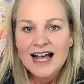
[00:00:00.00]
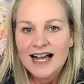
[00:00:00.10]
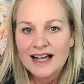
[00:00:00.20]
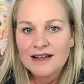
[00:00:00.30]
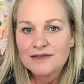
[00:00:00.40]

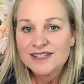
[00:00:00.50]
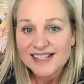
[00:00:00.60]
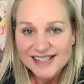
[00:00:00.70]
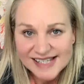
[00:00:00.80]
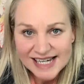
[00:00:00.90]
uh,
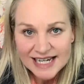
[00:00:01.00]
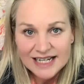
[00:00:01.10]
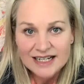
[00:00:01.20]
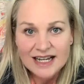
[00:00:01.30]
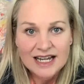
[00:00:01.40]

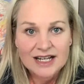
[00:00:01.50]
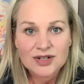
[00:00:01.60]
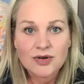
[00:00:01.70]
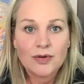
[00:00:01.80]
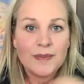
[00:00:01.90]
succeed
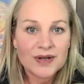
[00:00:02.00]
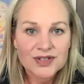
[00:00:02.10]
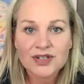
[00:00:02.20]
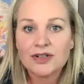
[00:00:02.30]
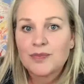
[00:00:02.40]
in your
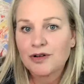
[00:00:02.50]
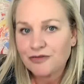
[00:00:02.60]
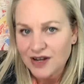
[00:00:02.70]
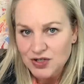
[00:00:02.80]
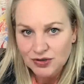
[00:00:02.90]
personal and
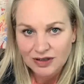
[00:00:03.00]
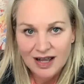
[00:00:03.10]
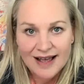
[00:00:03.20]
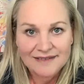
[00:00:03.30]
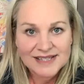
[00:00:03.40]
professional
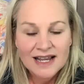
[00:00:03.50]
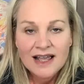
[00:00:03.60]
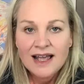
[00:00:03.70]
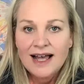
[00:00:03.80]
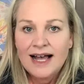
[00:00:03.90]
lives
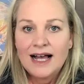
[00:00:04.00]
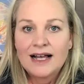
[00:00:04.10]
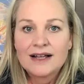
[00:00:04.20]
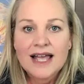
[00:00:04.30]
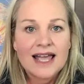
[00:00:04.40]

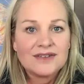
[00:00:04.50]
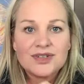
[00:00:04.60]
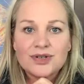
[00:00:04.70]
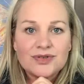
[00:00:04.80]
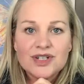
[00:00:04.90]
uh, and
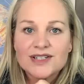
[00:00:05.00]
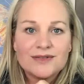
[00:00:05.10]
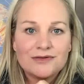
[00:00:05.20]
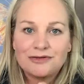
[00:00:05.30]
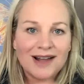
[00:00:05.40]
to
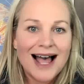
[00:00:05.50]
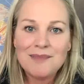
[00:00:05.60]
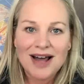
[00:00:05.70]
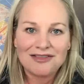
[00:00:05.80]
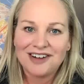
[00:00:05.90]
just fly
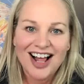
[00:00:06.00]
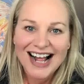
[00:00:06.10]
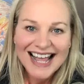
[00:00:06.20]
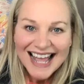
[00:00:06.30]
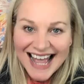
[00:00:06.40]
butterfly.